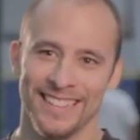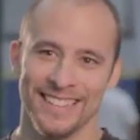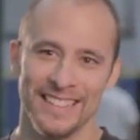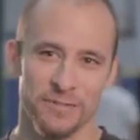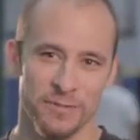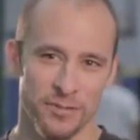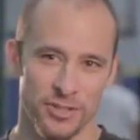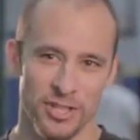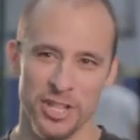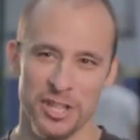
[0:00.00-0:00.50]

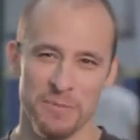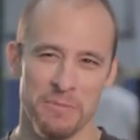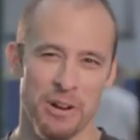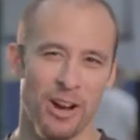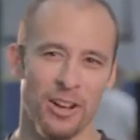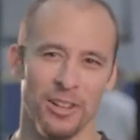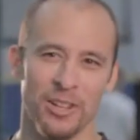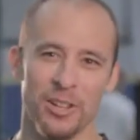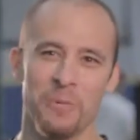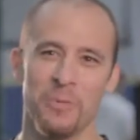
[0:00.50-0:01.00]
than Virginia
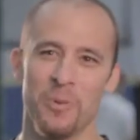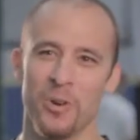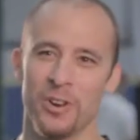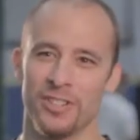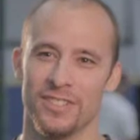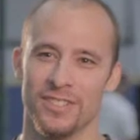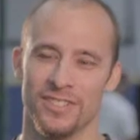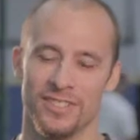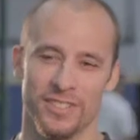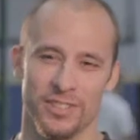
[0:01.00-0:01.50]
ball, a little
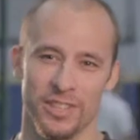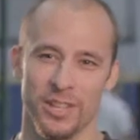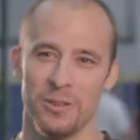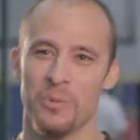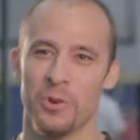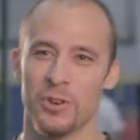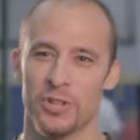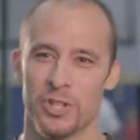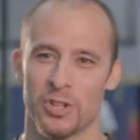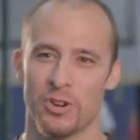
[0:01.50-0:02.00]

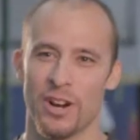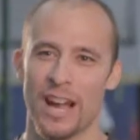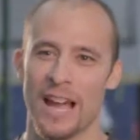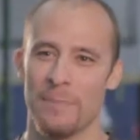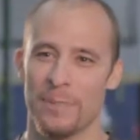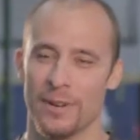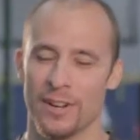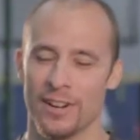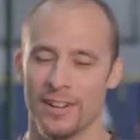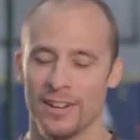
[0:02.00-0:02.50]
more
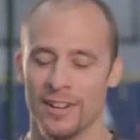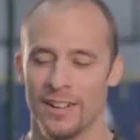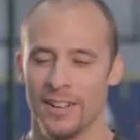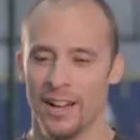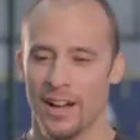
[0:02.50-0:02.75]
scrappier.